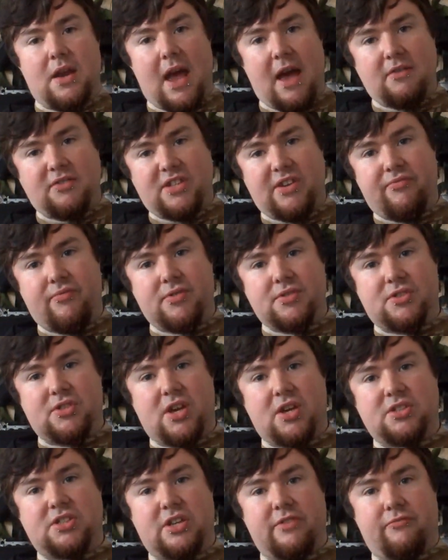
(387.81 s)
Now, different
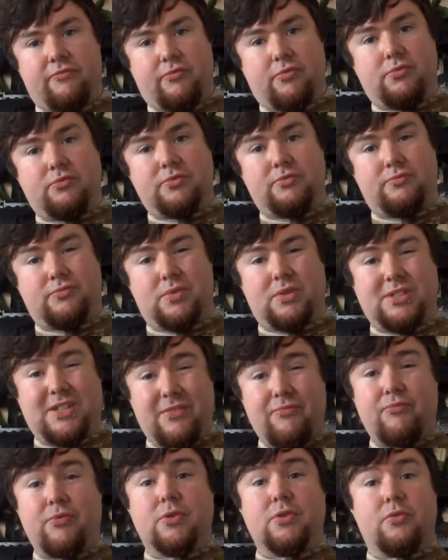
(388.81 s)
sites have
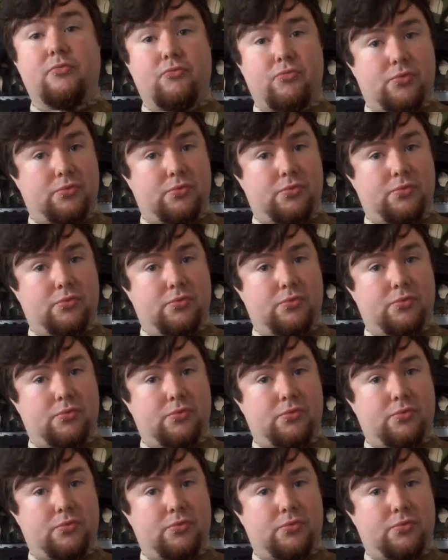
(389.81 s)
different